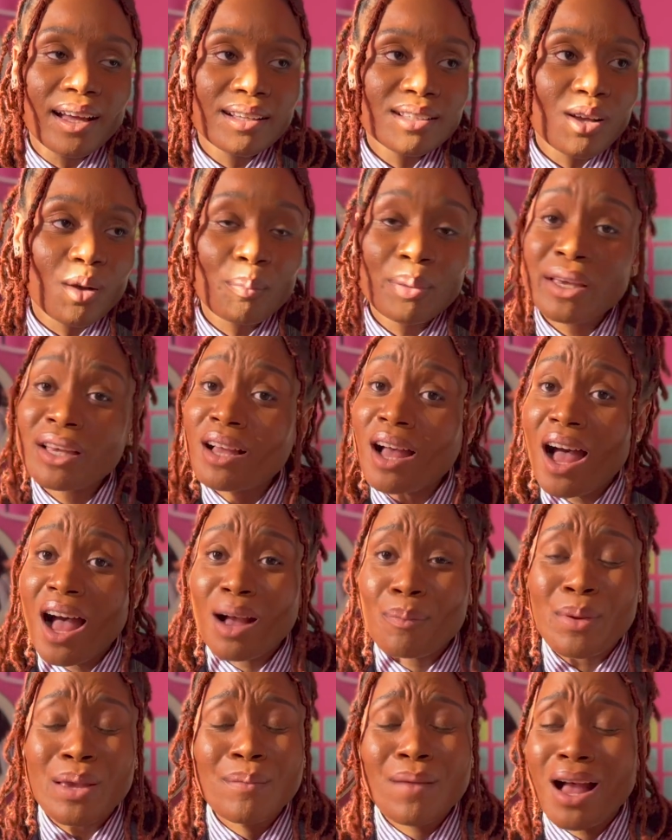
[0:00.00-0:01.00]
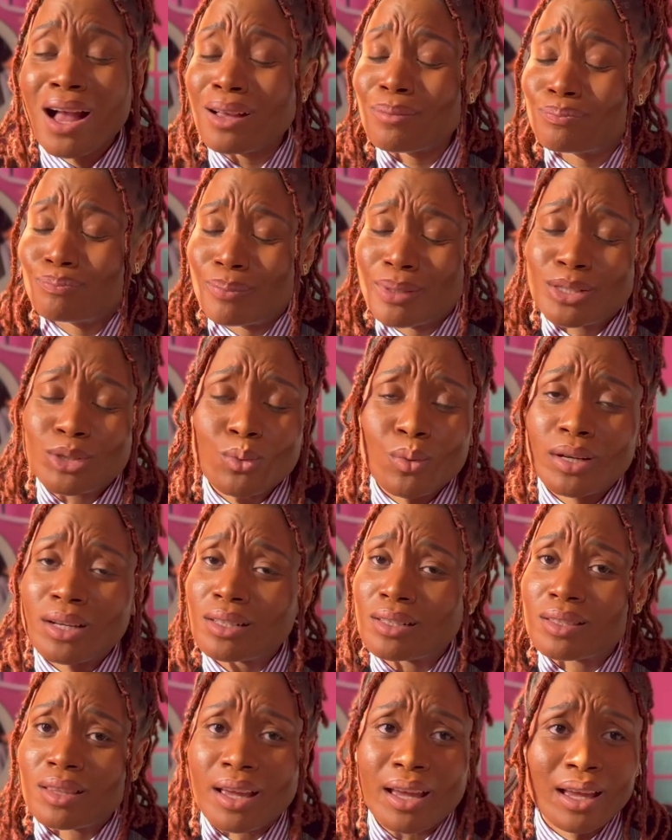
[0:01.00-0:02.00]
so Peacock been doing its
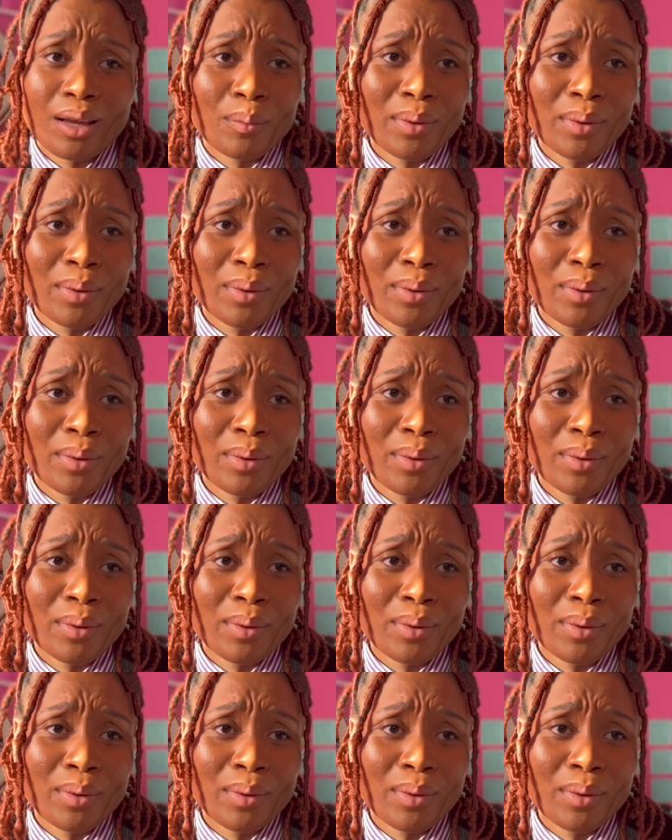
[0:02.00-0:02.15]
thing.